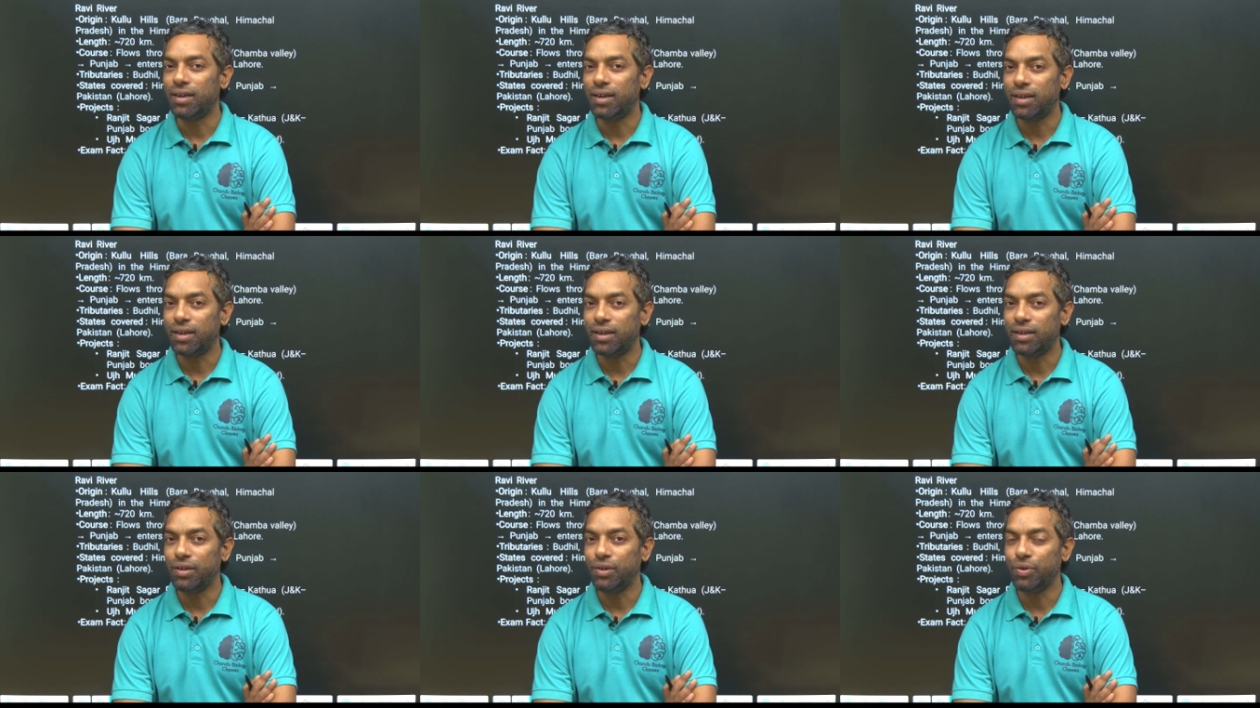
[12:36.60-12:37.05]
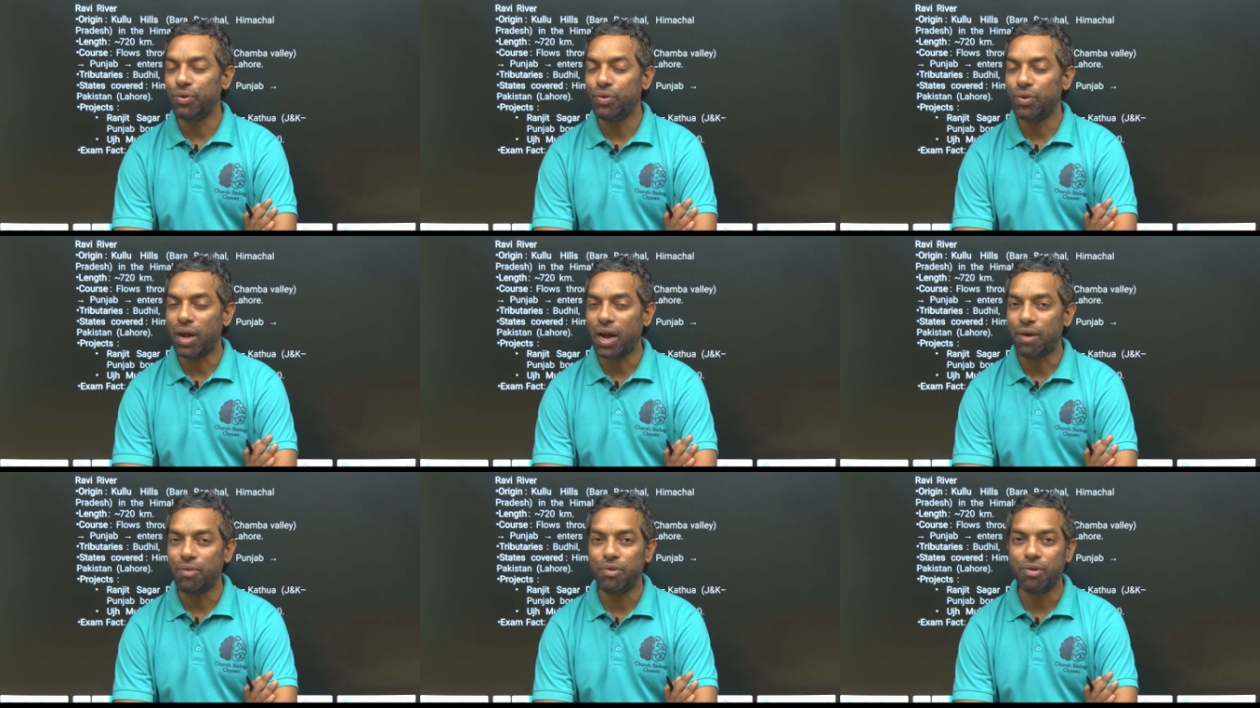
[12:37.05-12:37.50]
You
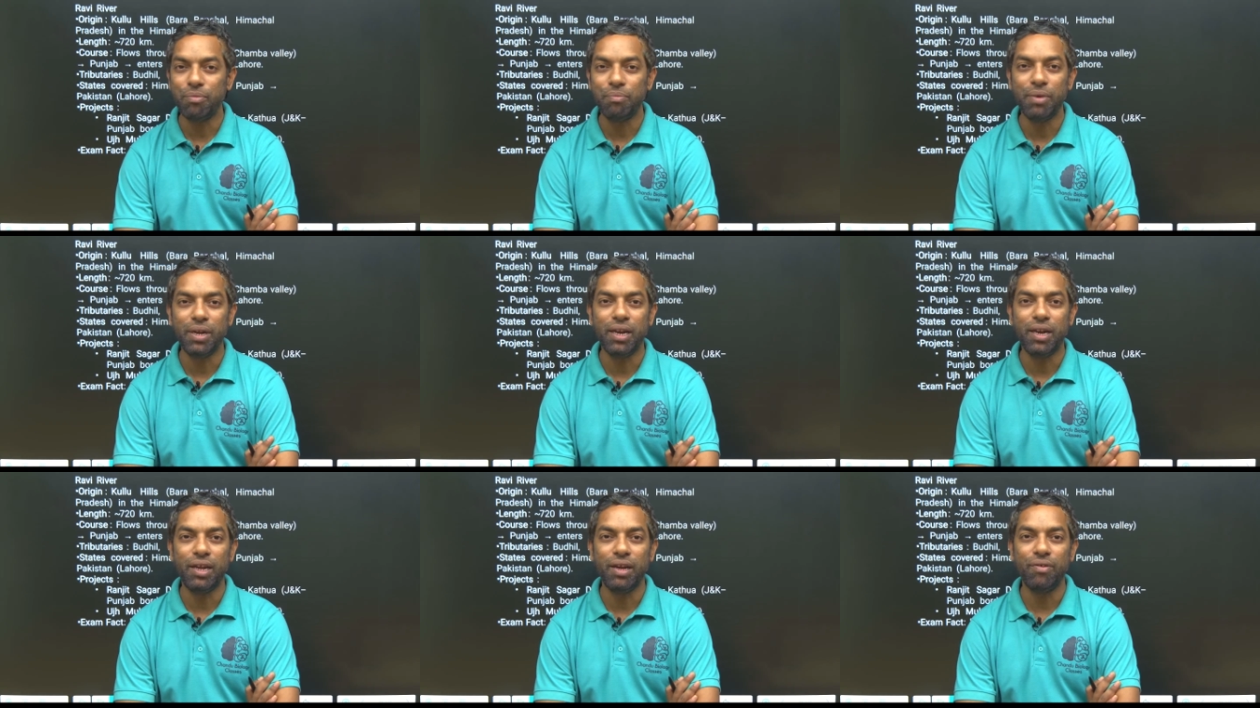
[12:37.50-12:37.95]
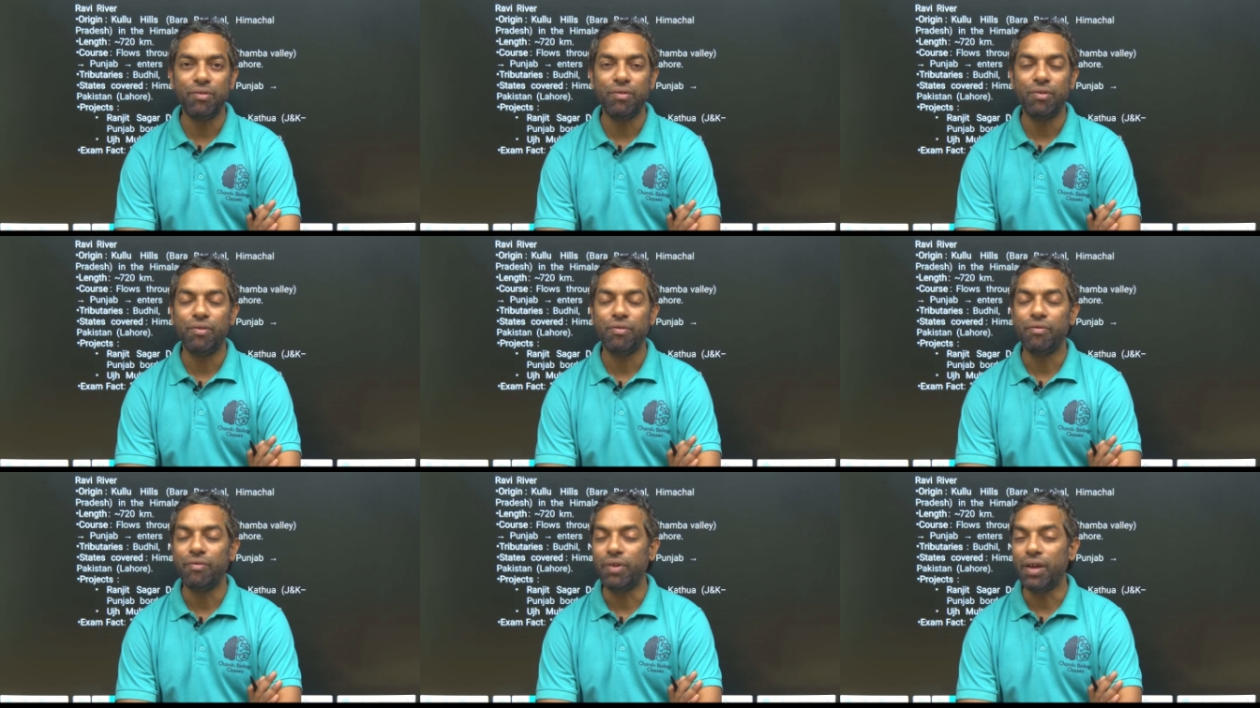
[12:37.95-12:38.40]
have to believe
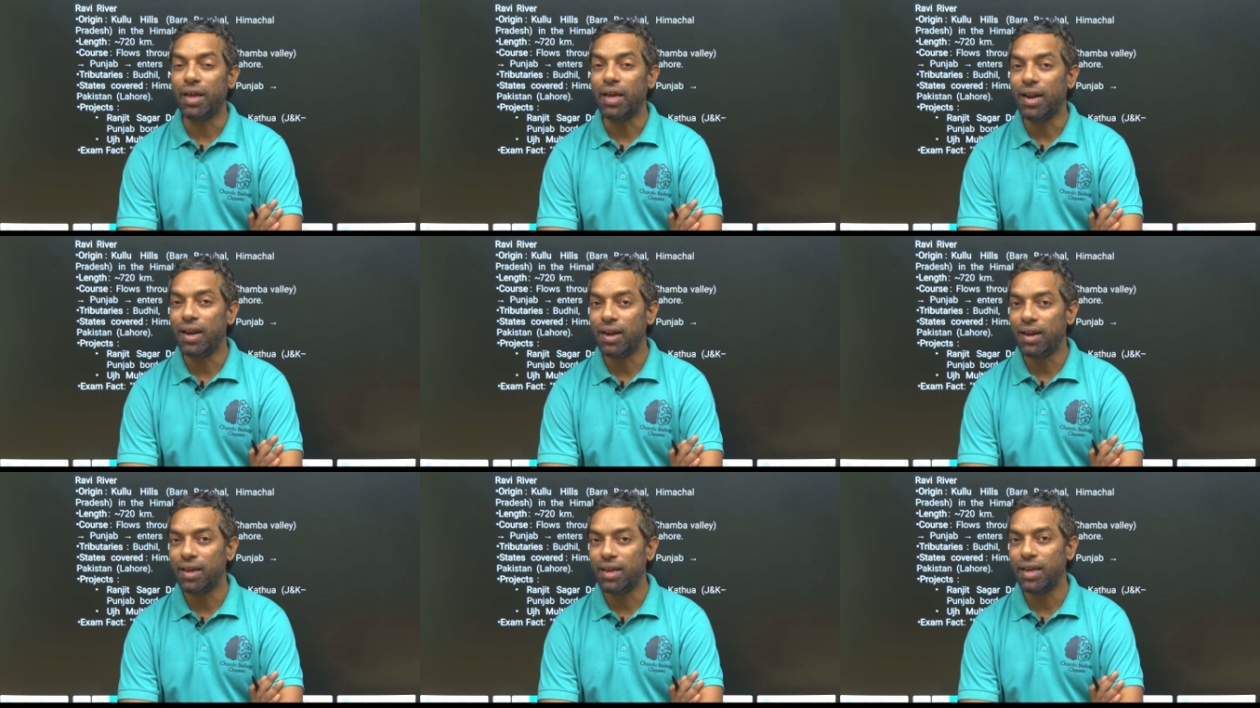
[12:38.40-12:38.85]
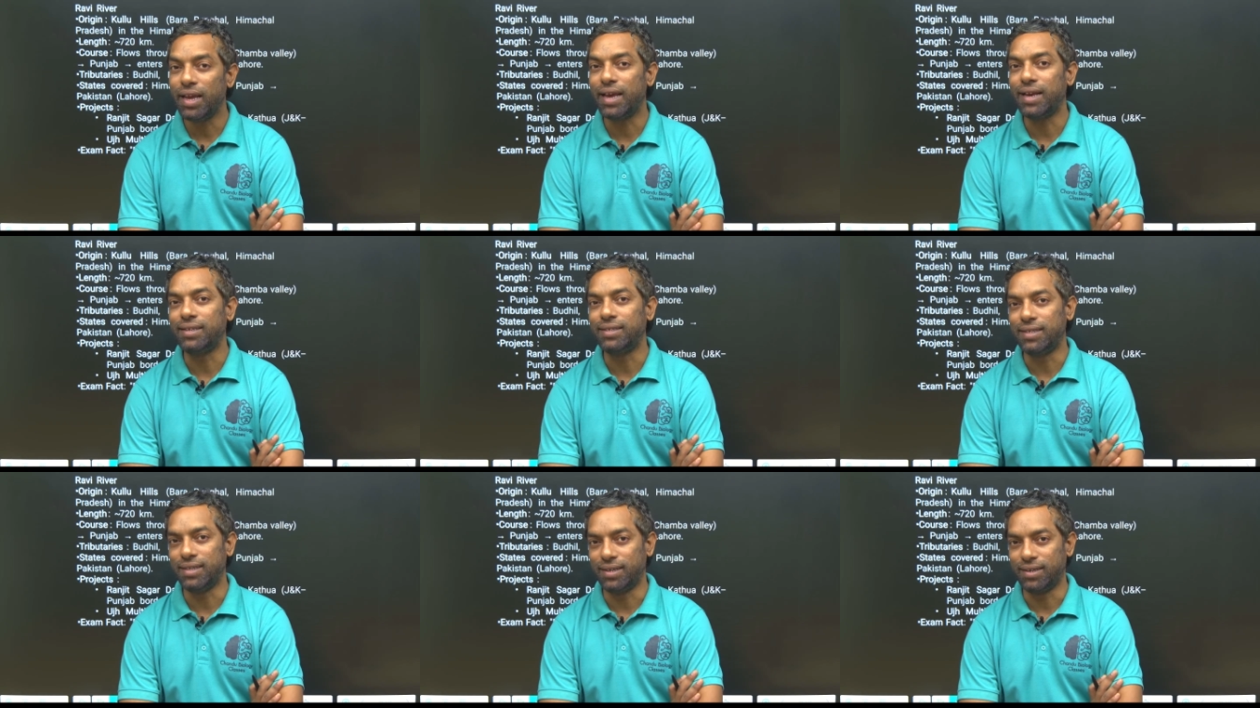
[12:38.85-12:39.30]
early
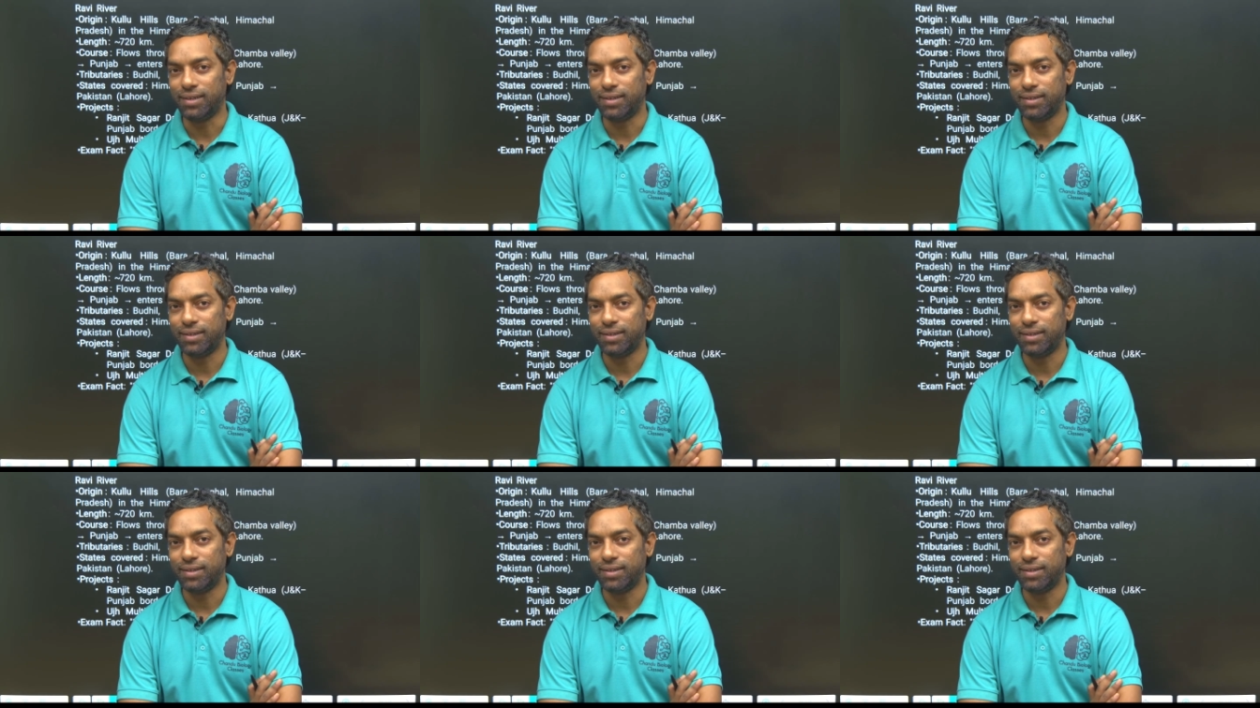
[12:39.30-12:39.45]
exit.